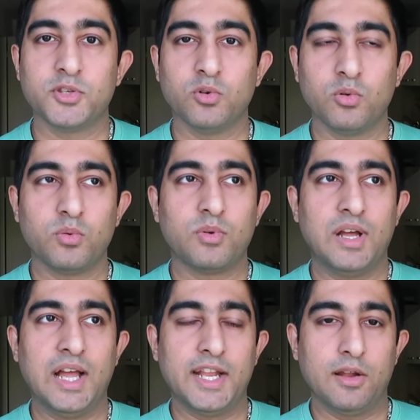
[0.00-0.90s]
So
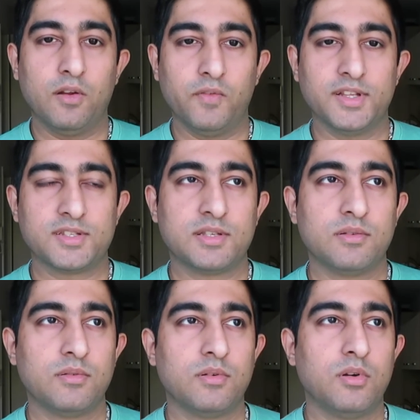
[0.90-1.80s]
I'd always
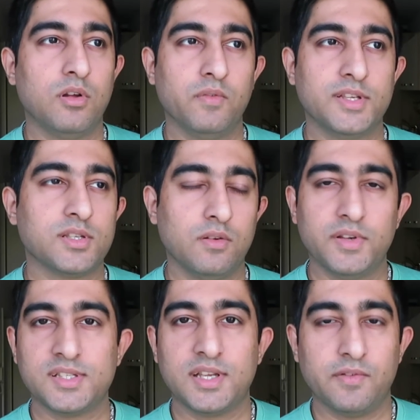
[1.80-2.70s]

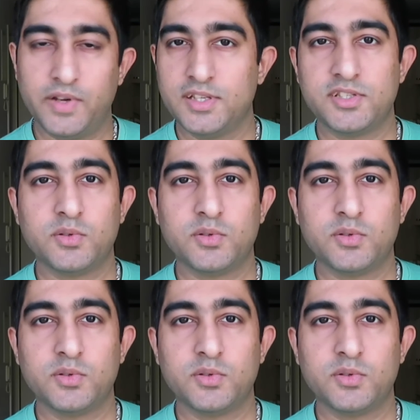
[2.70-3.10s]
advise